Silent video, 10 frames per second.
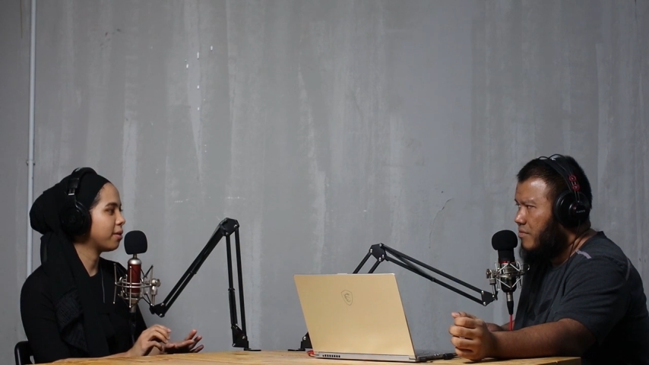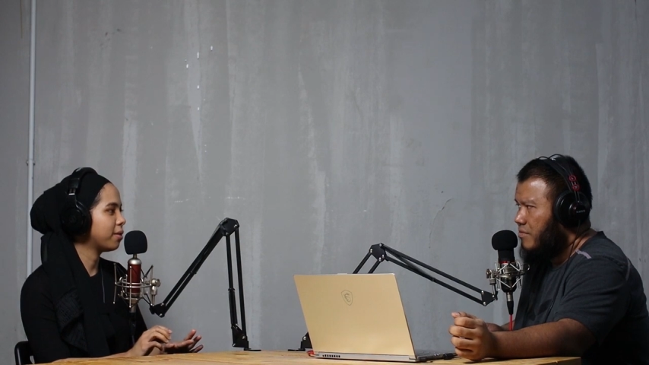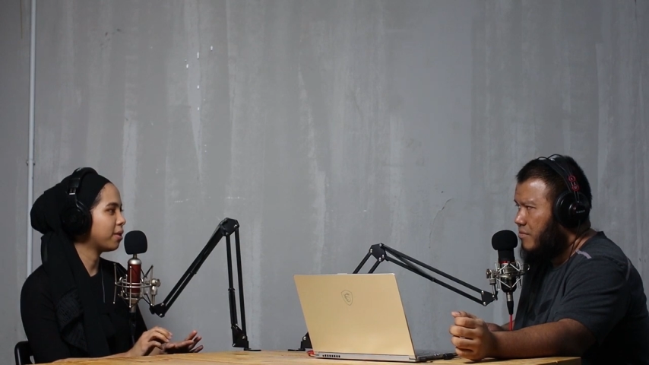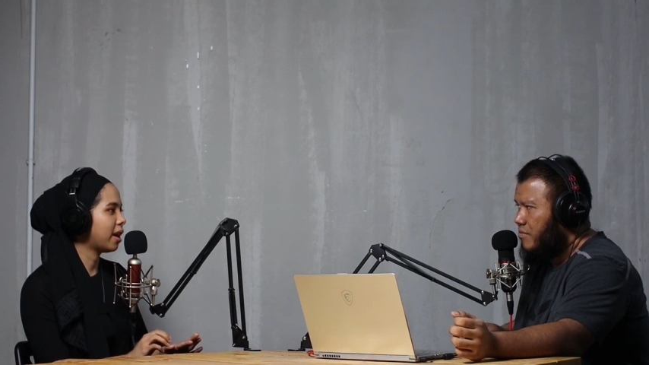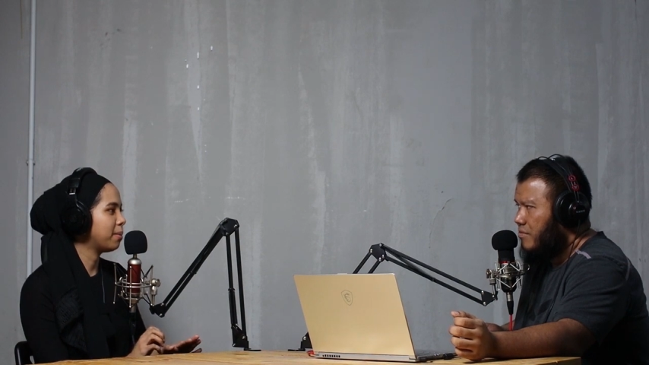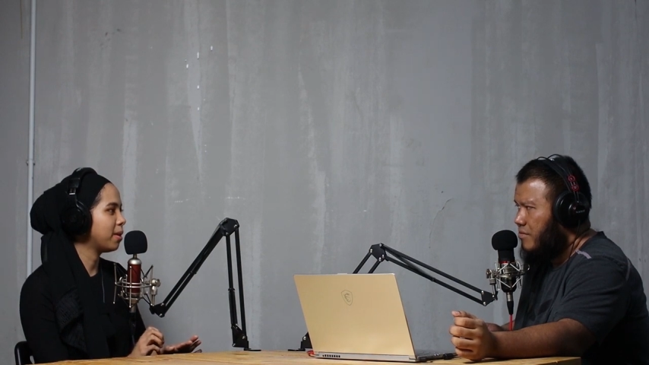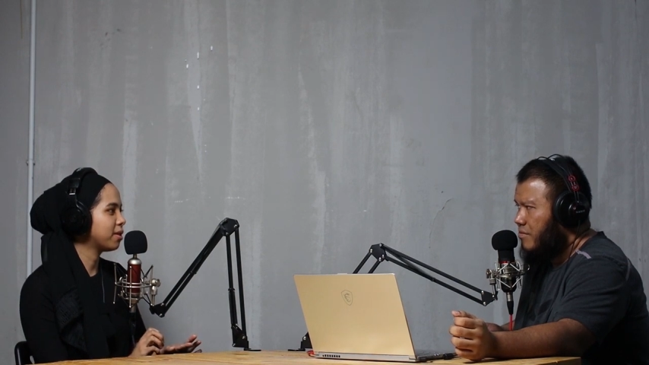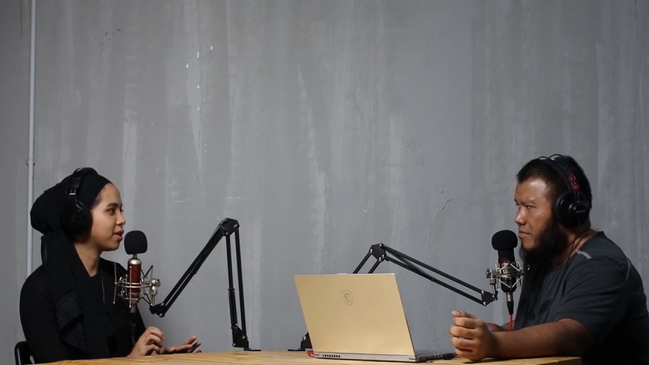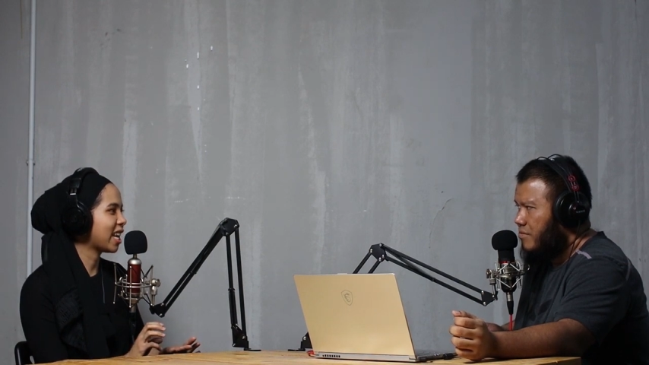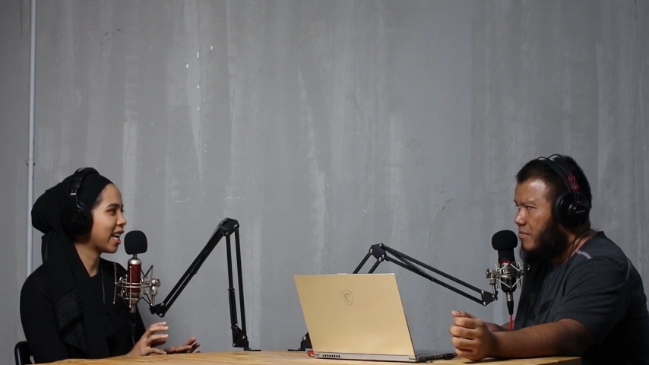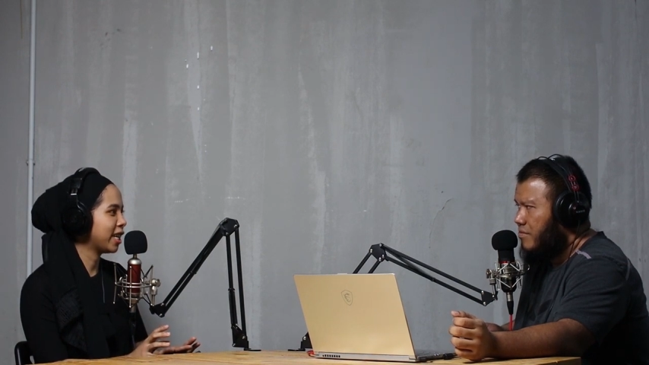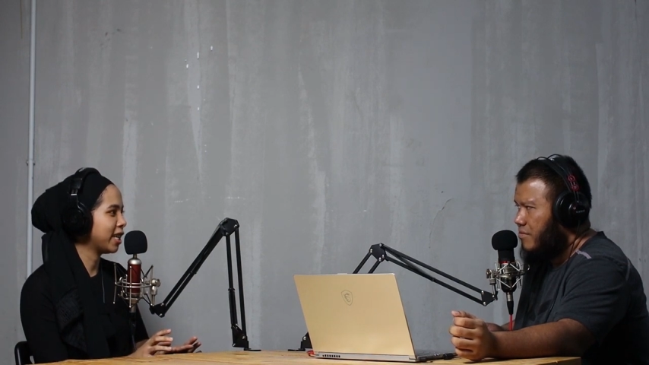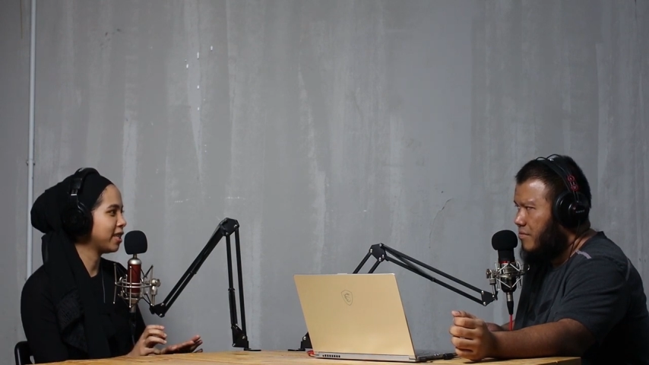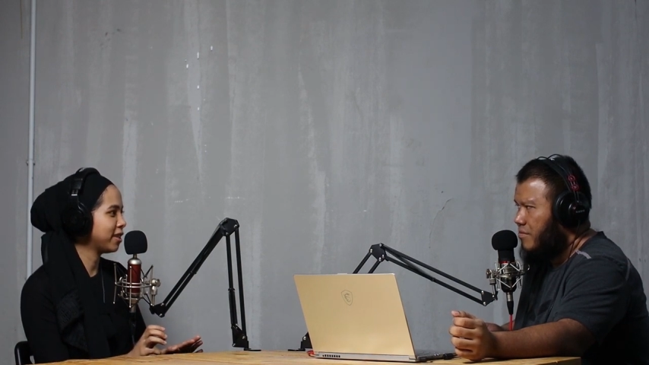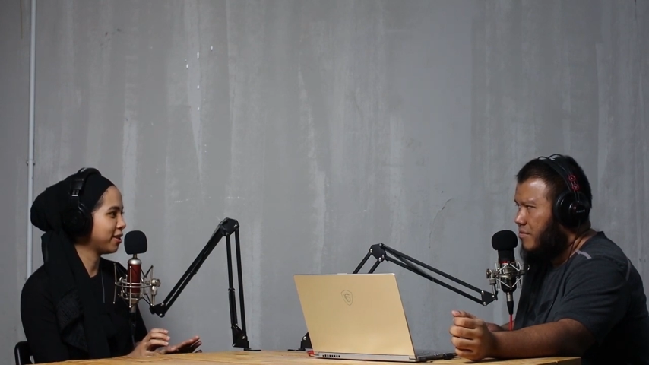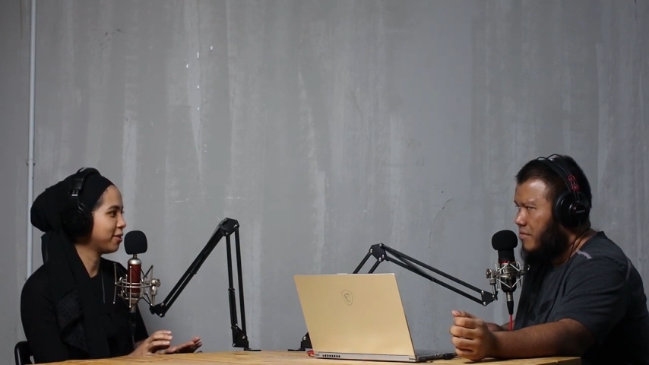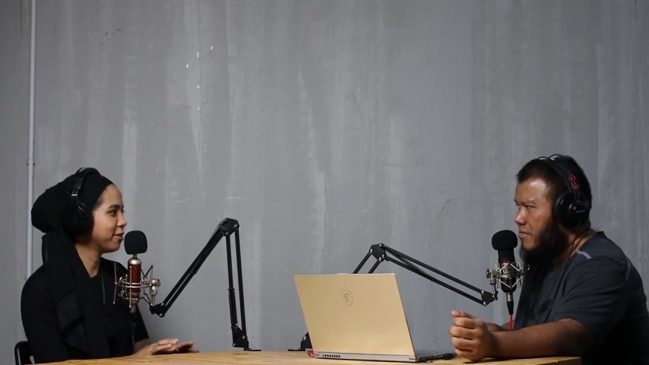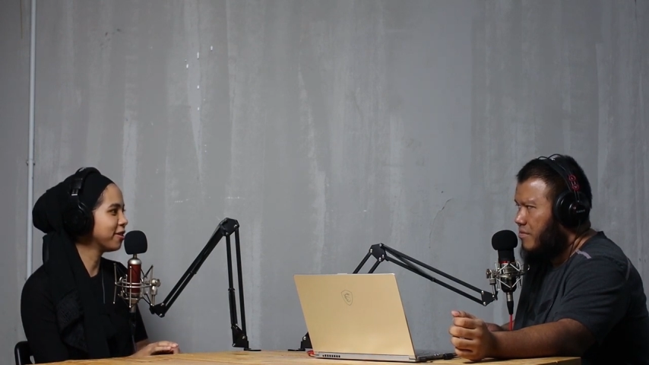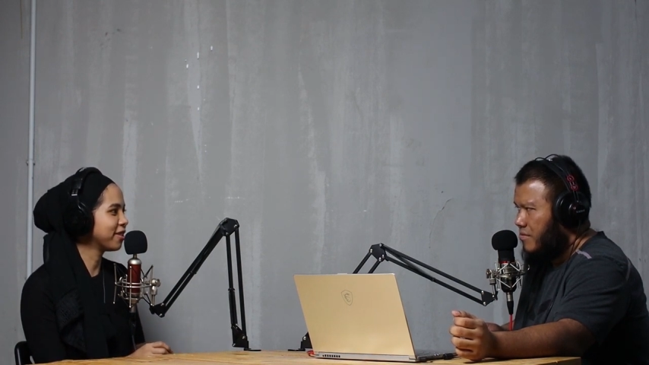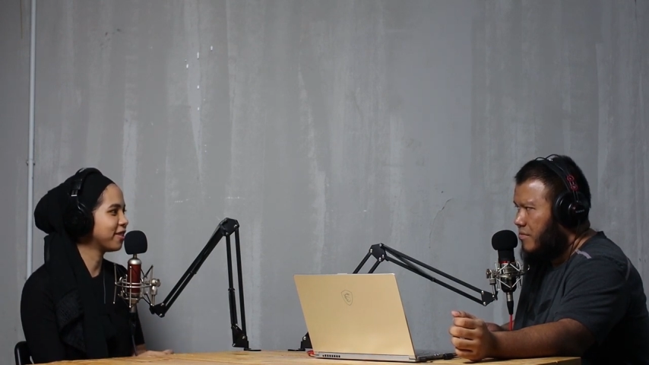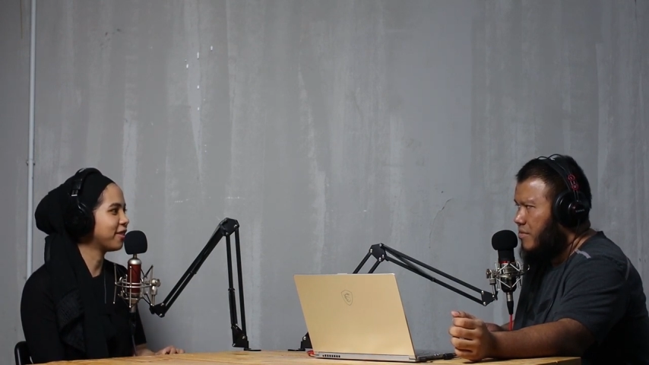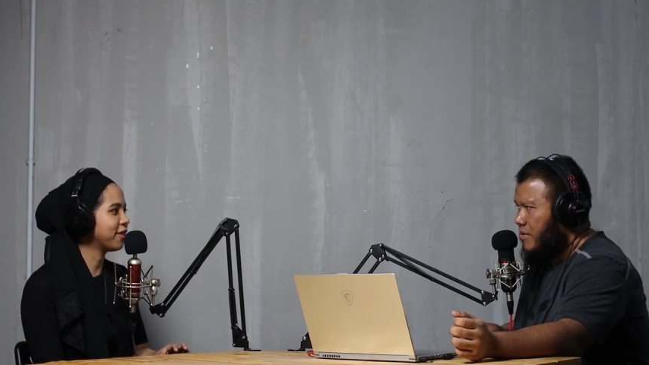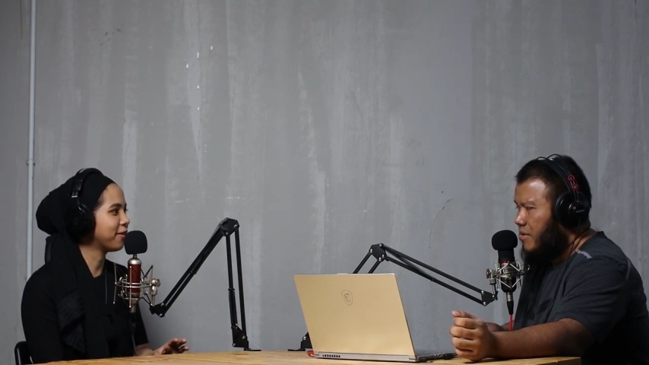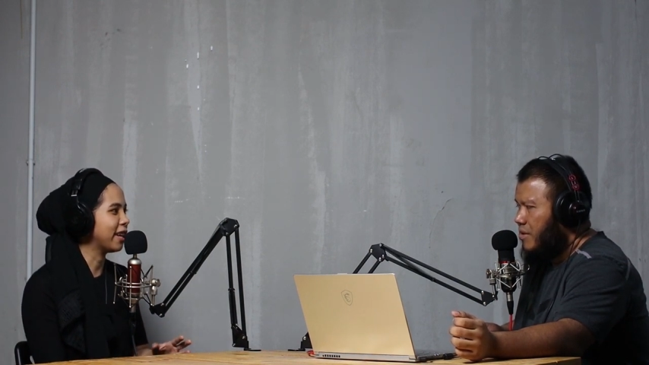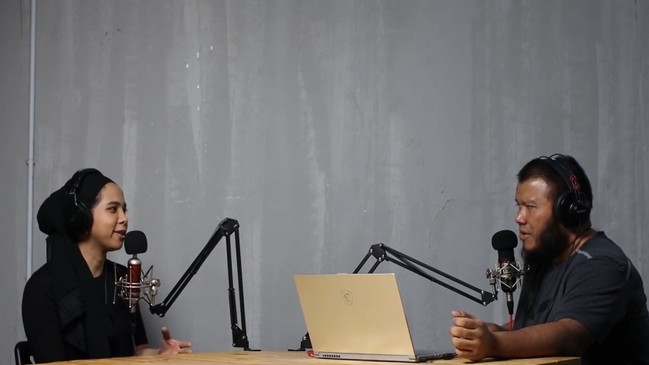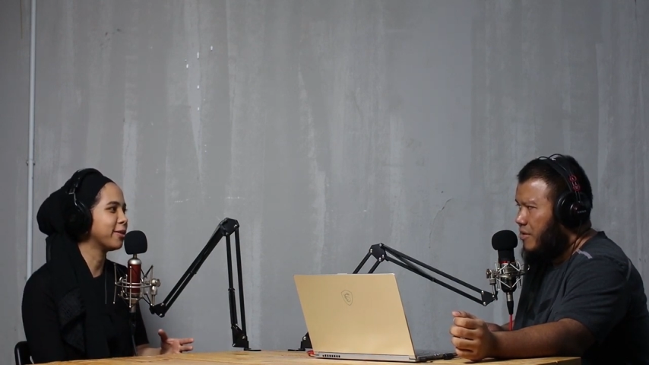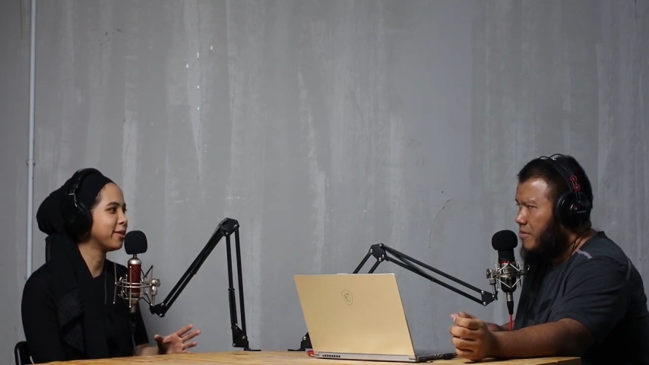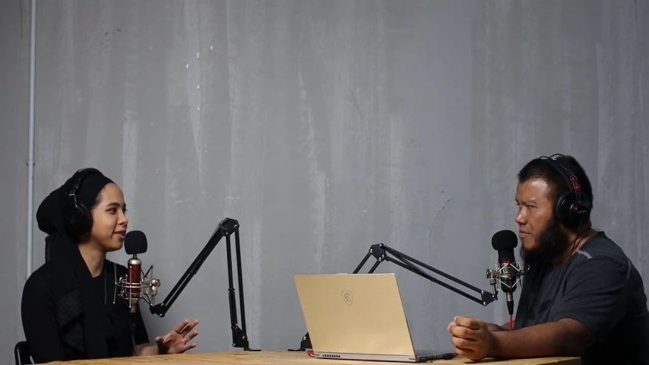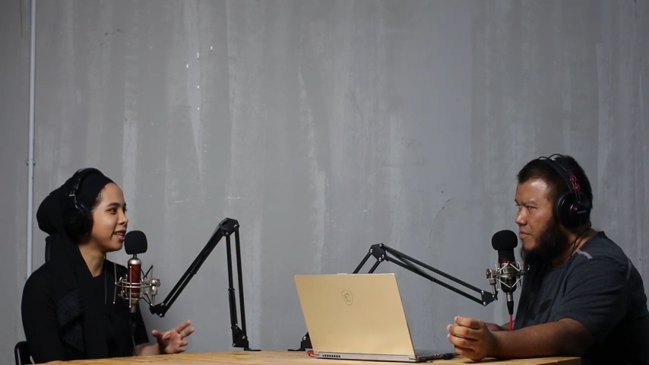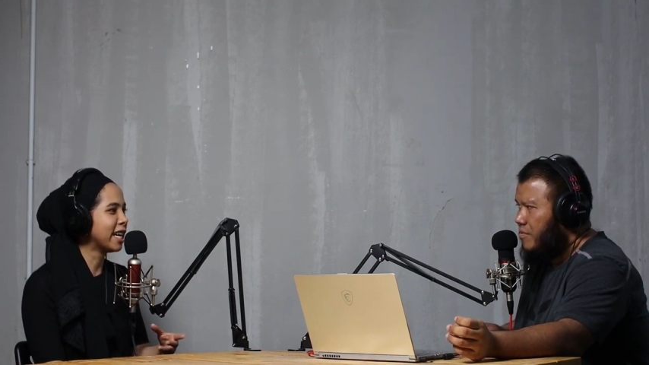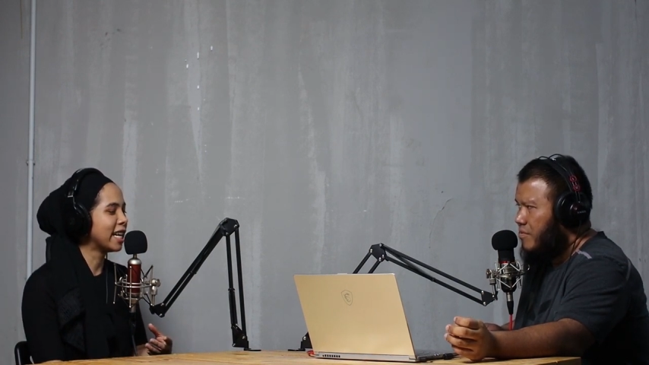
Speaker 1: like oh I've been snacking, you know. Or if yeah. I don't,